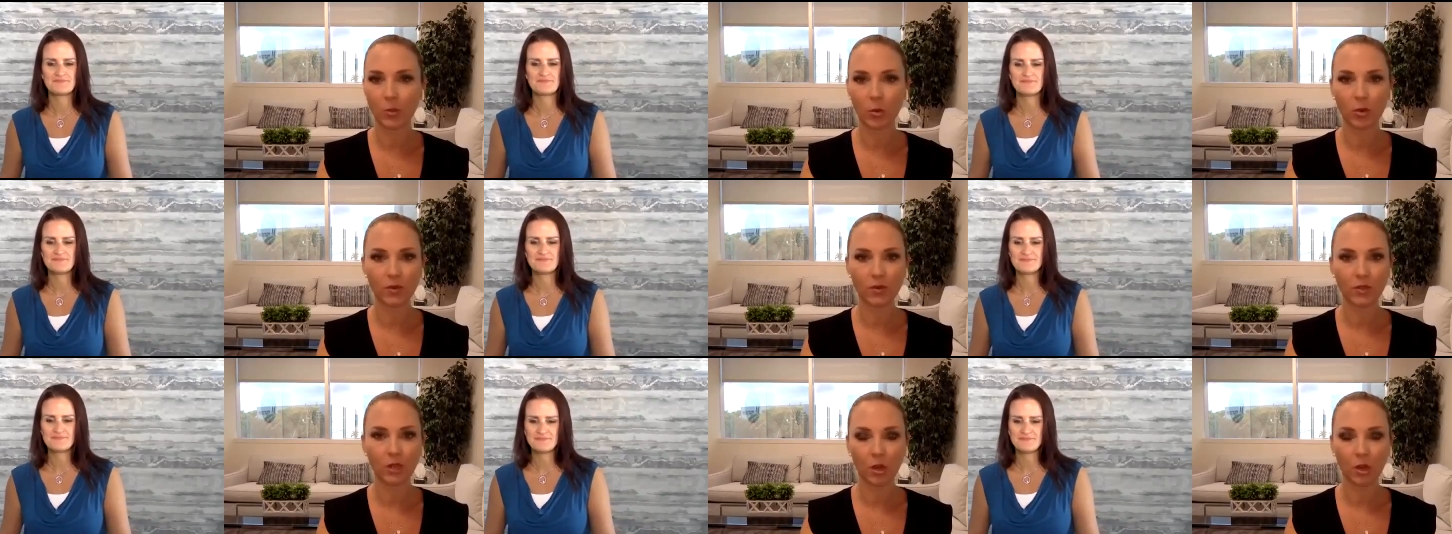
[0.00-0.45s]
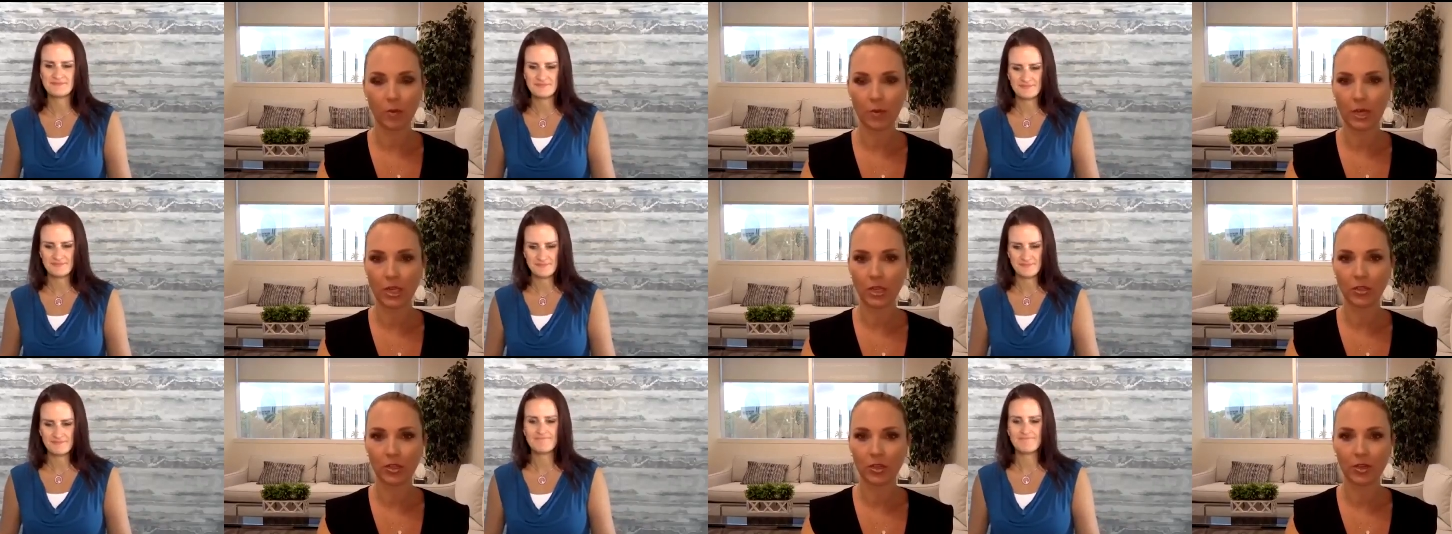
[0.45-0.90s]
Speaker 1: support of Startup
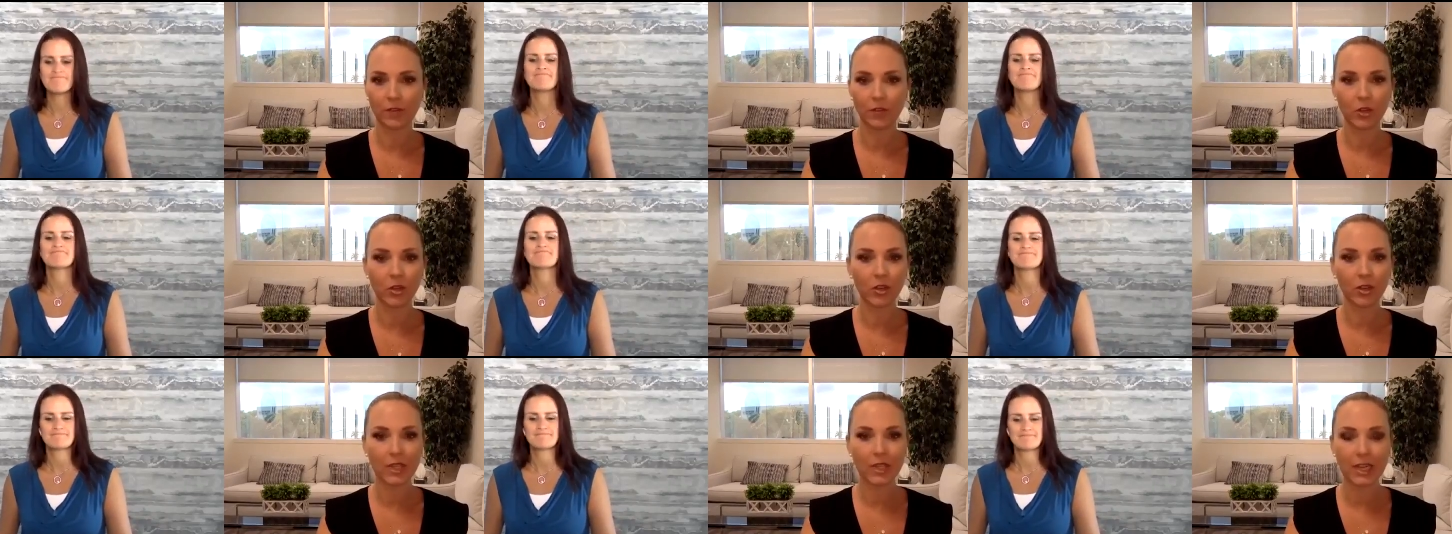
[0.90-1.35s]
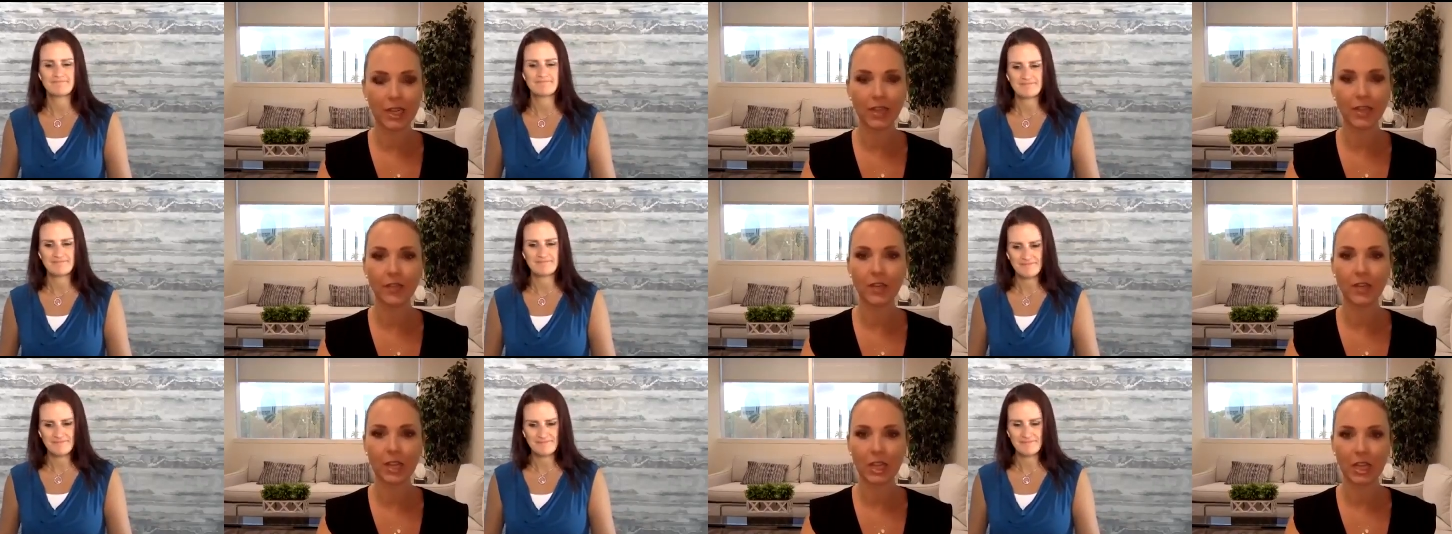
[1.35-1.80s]
Nation. If you're in
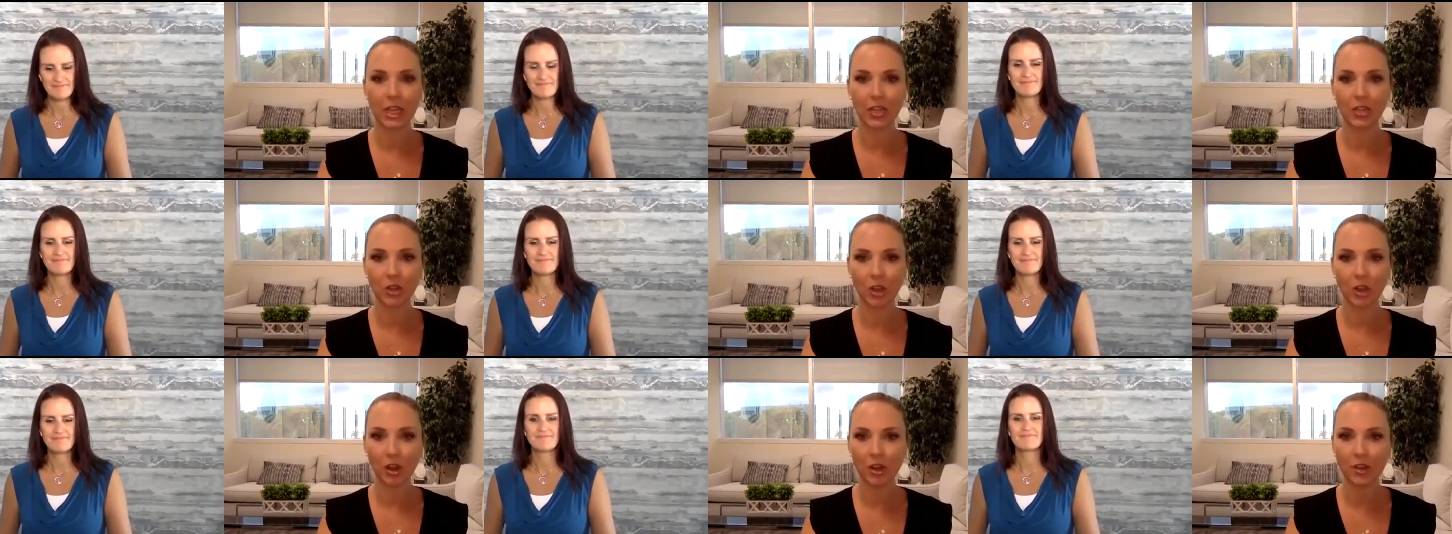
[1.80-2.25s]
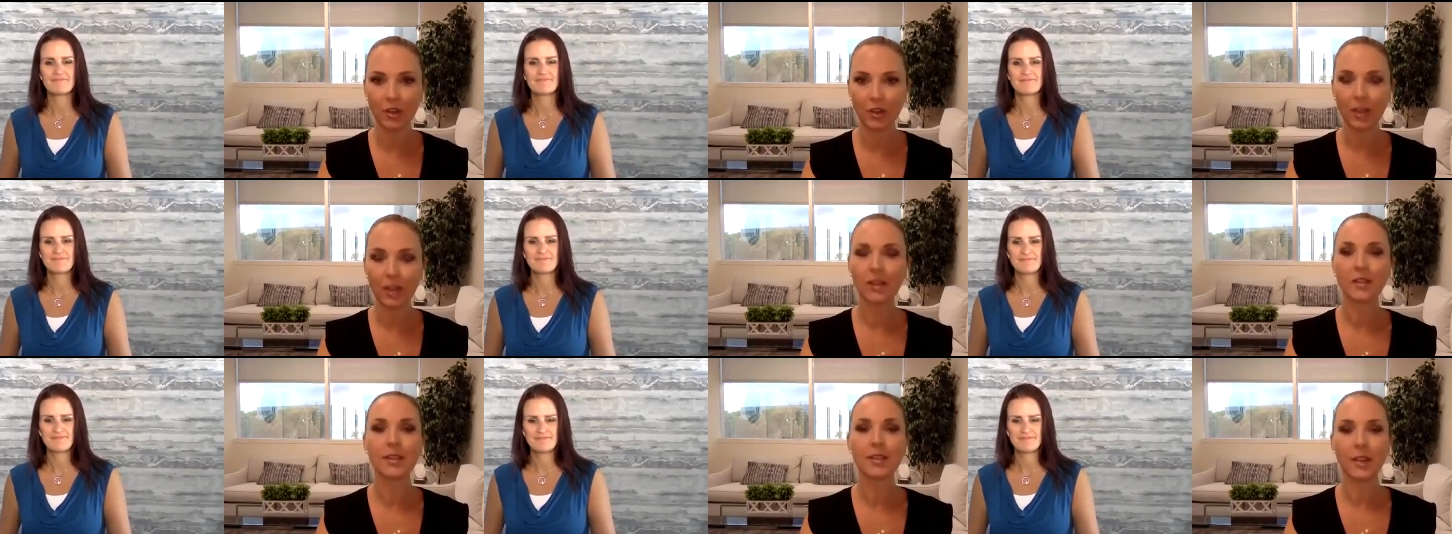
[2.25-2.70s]
need of an EHR,
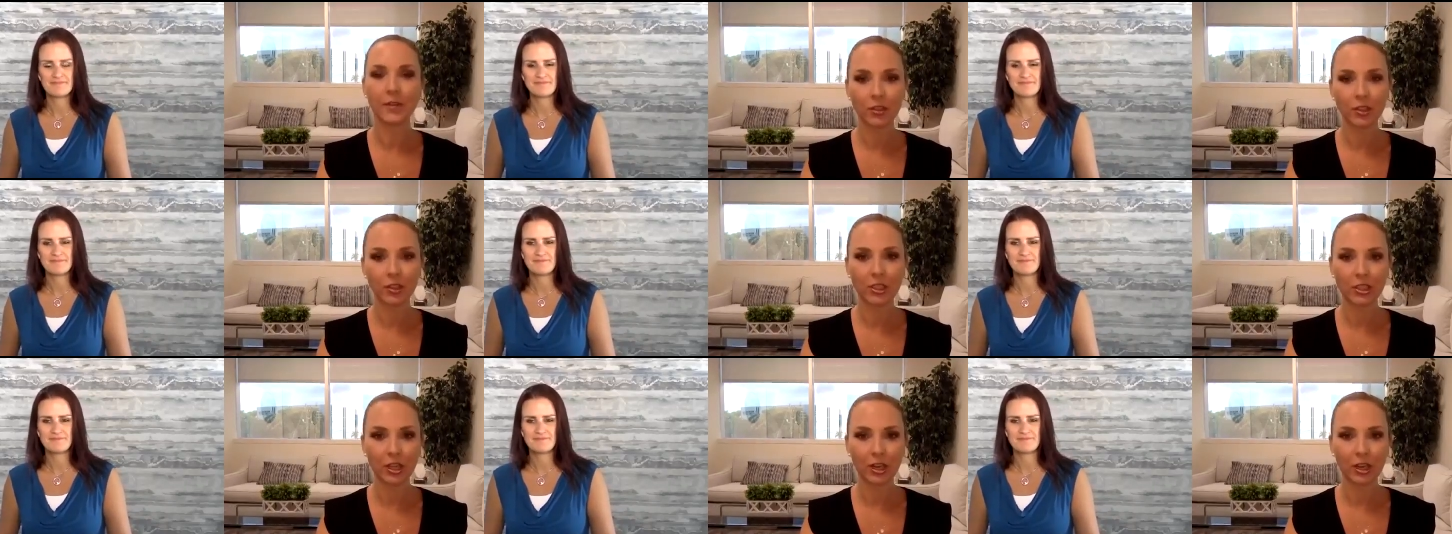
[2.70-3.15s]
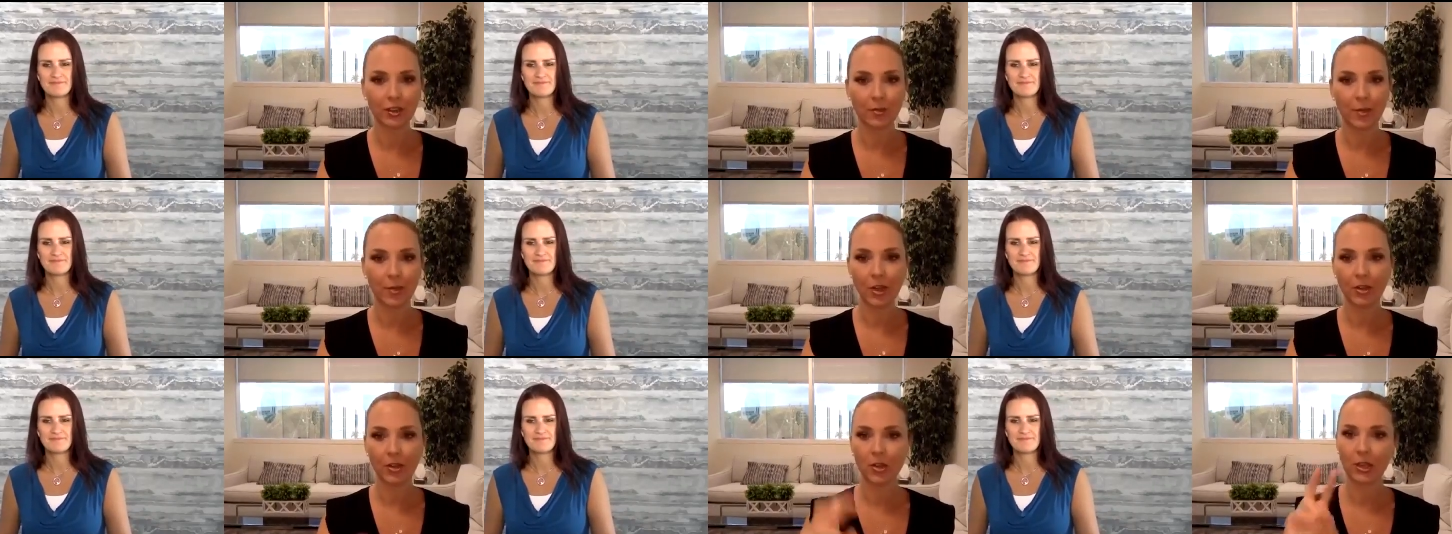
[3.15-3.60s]
definitely check
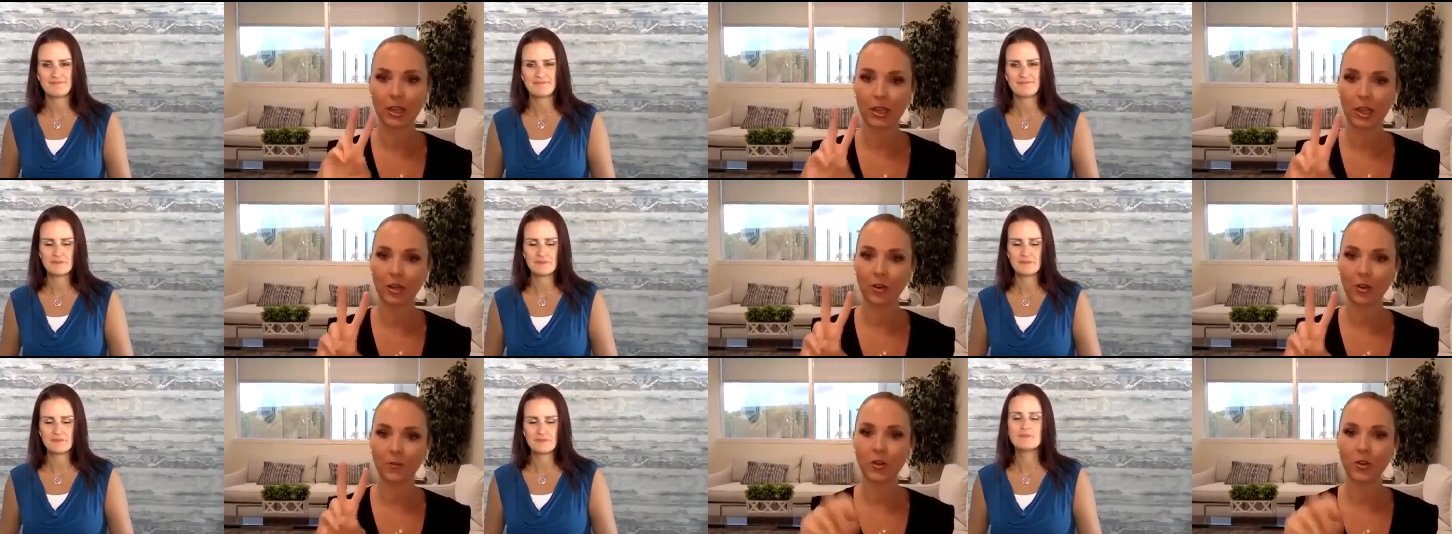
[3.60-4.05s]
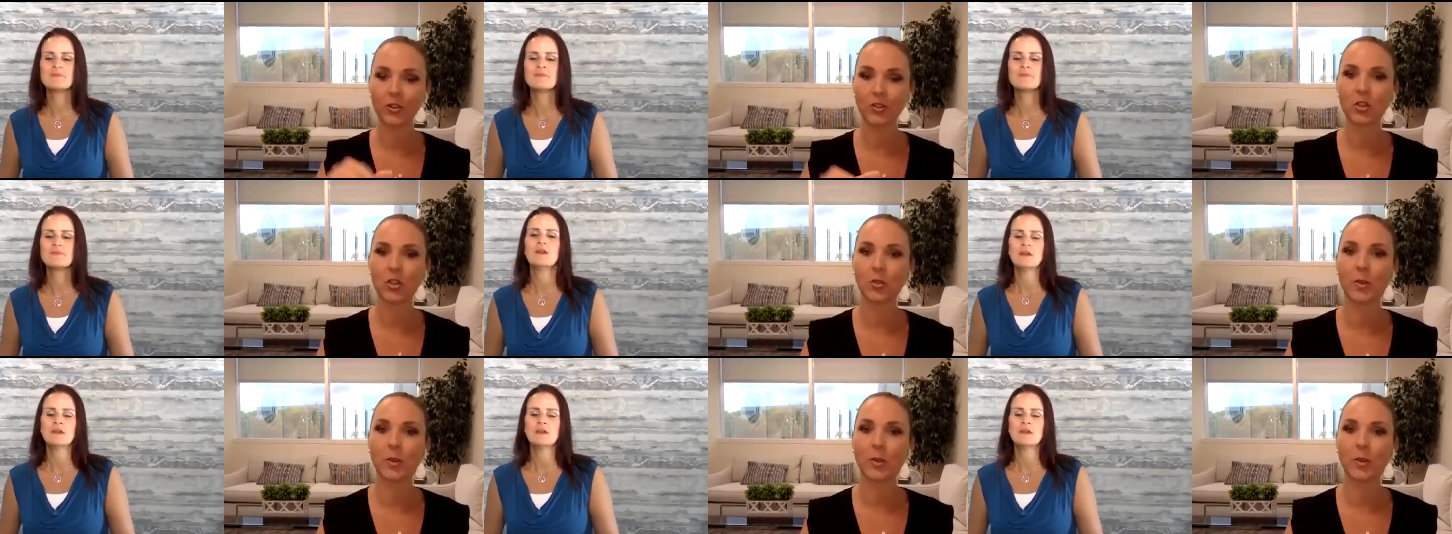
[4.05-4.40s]
them out. You can get your first